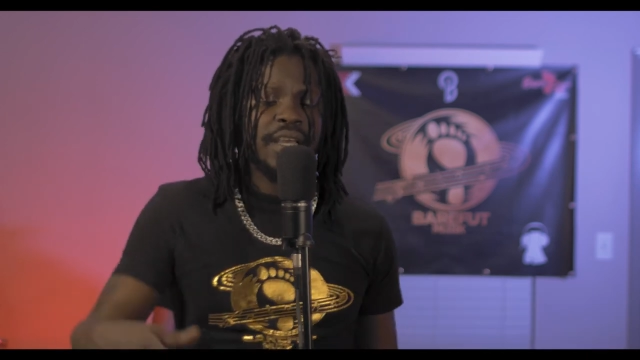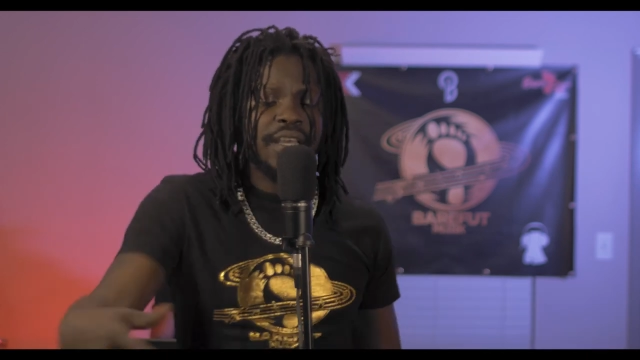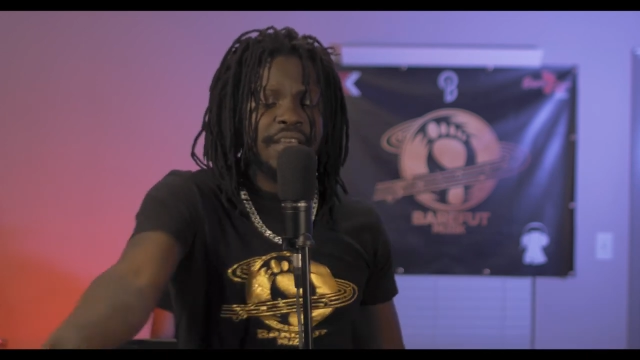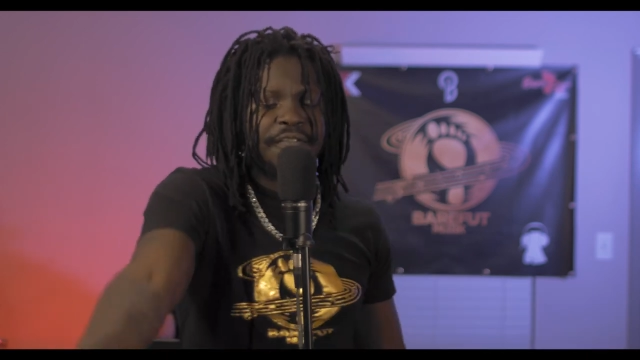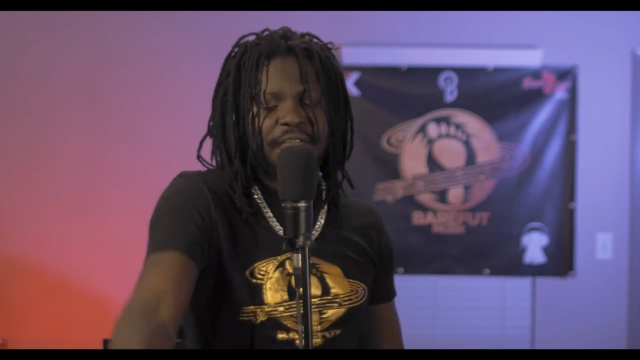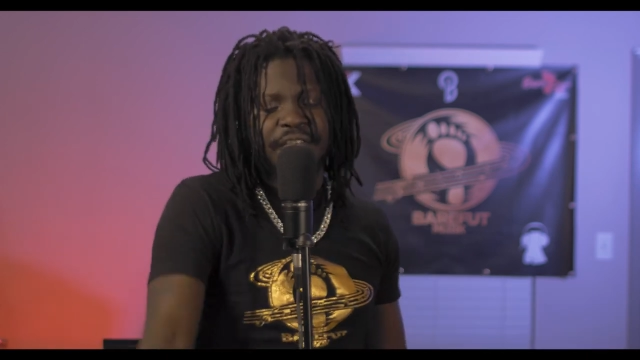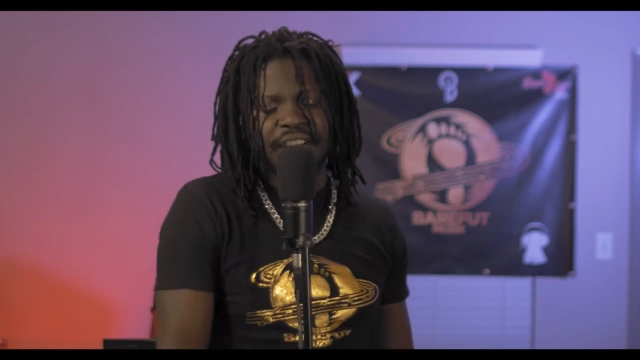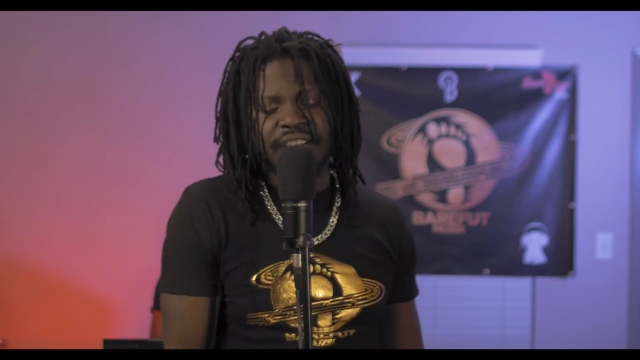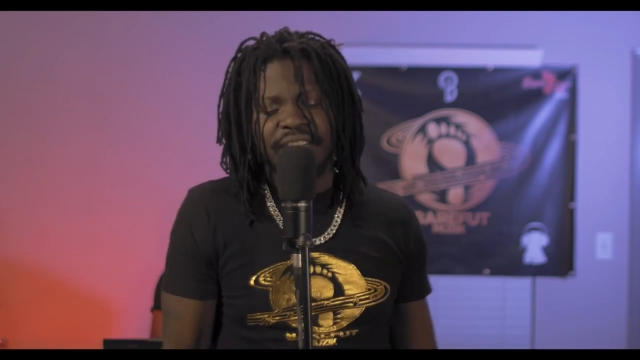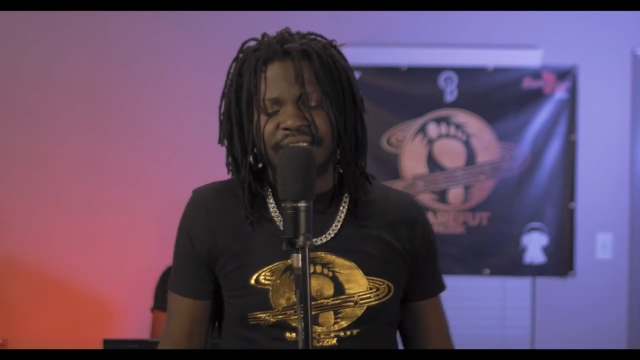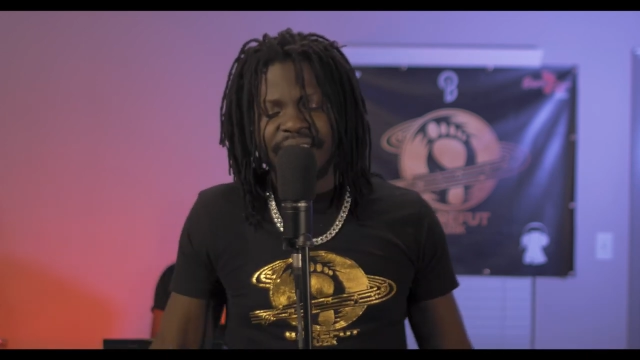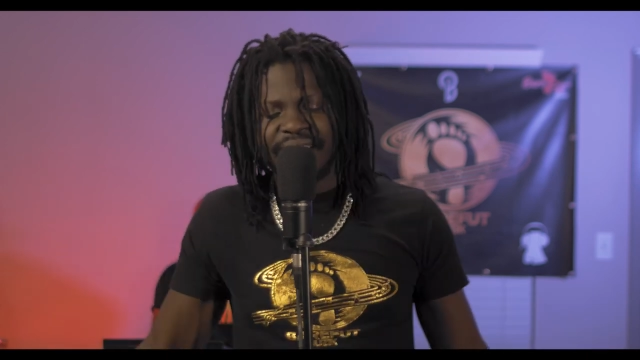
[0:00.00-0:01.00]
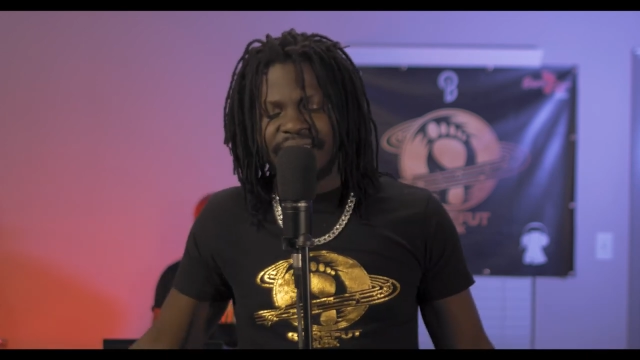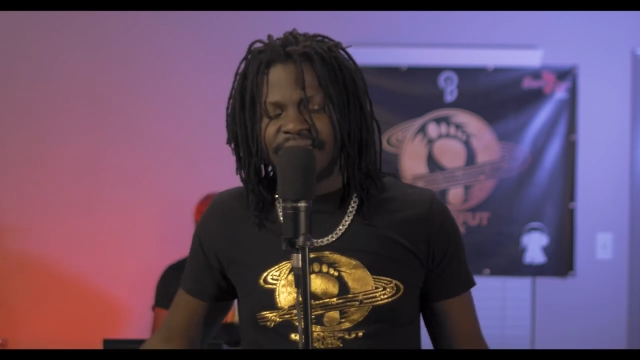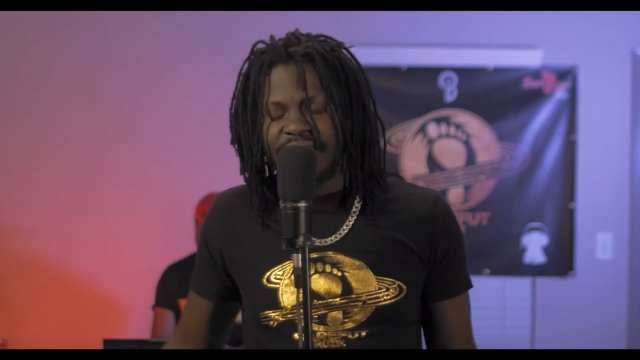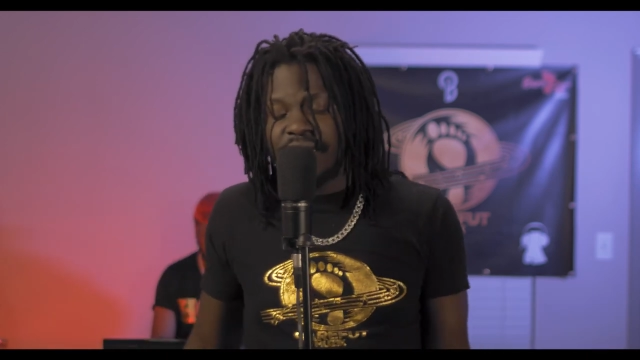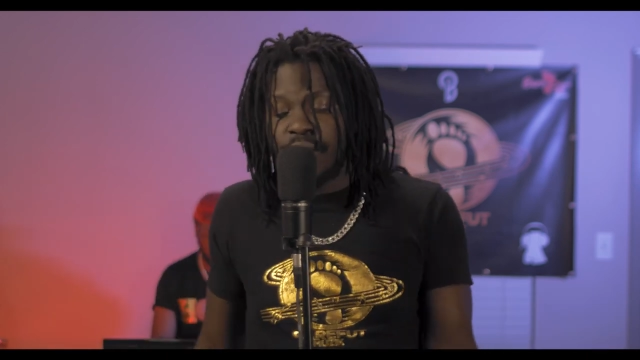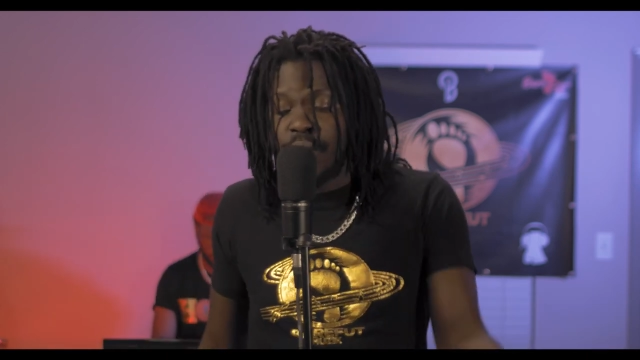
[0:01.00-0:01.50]
If none of that,
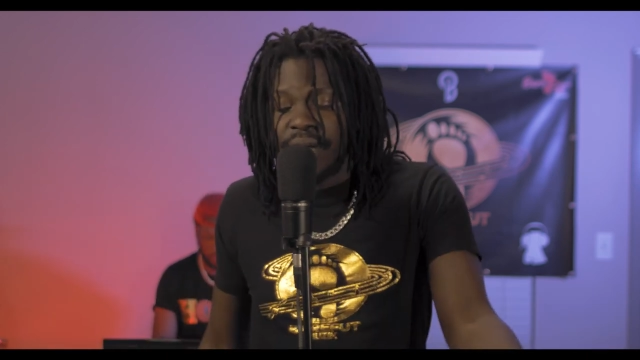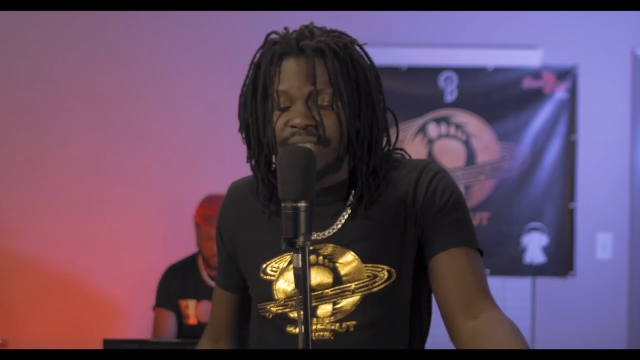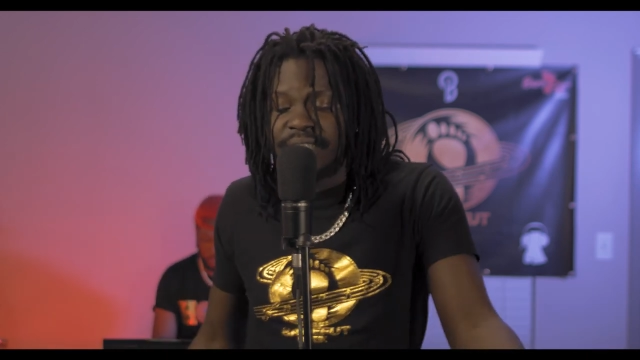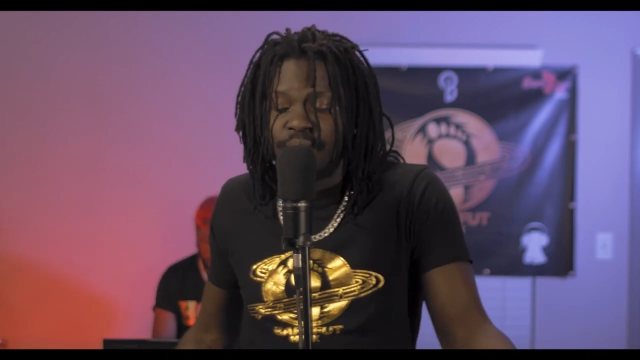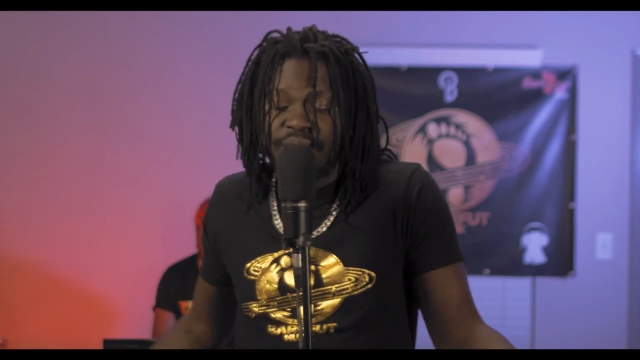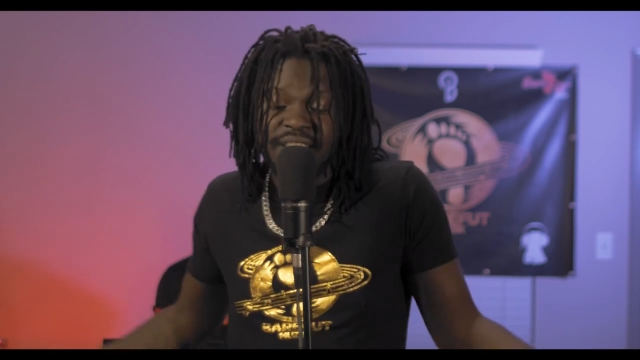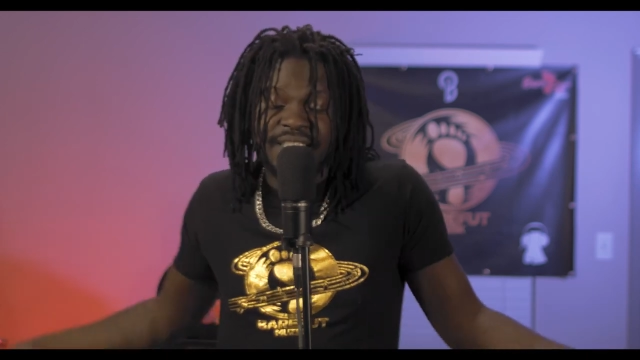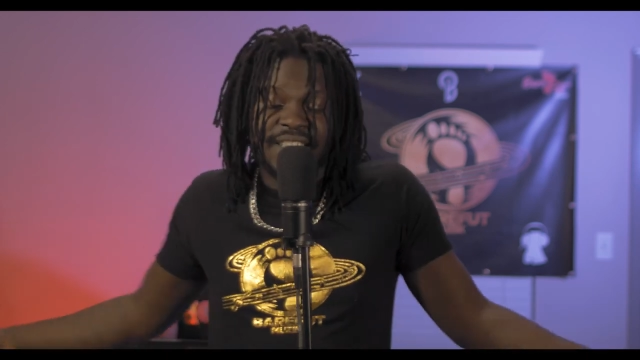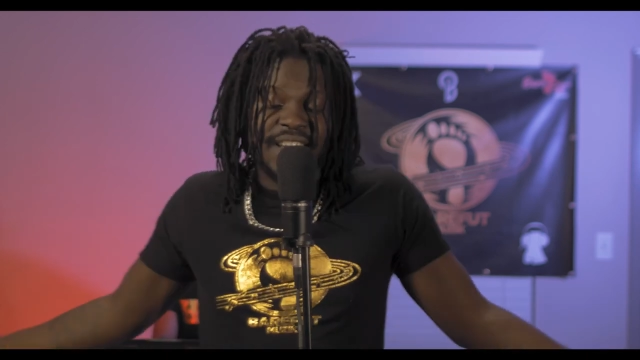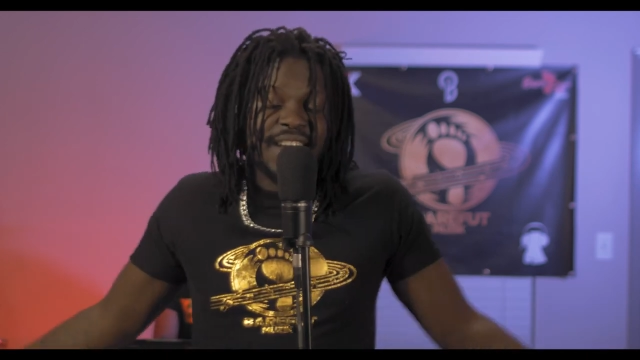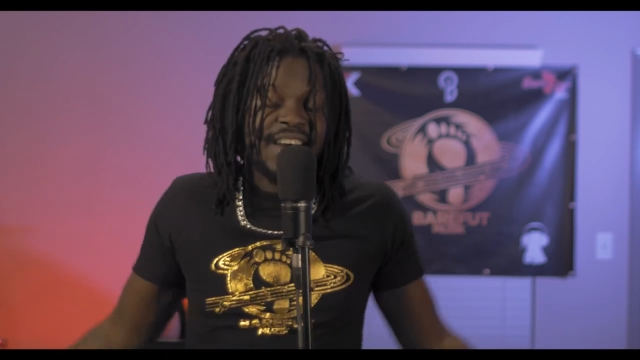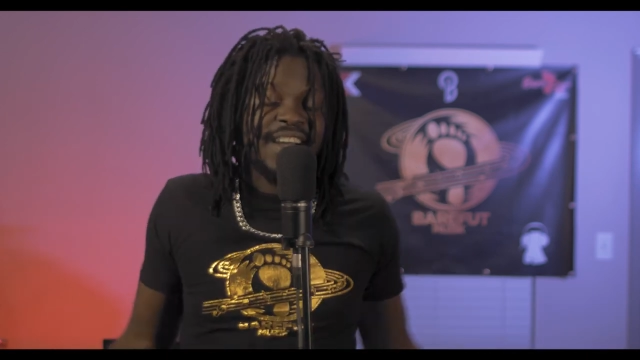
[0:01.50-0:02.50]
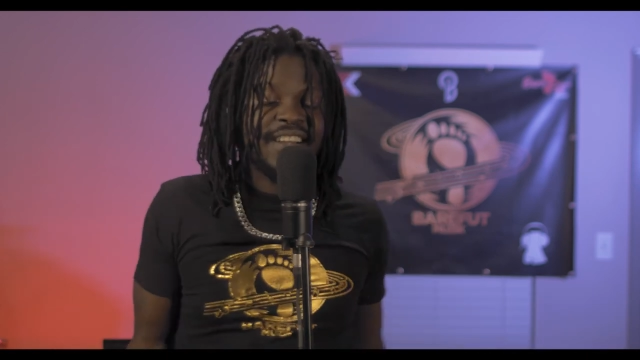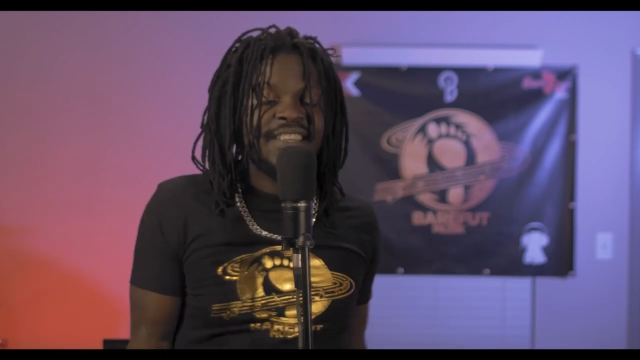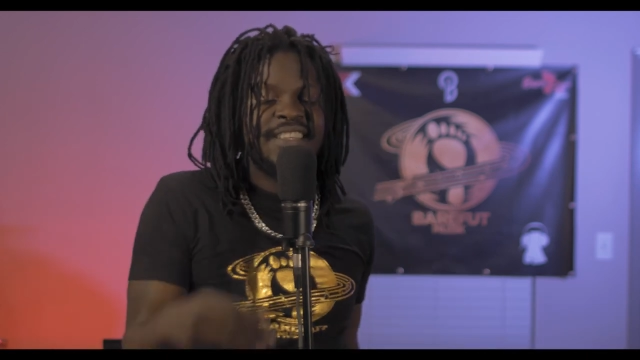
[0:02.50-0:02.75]
then I was sweeter.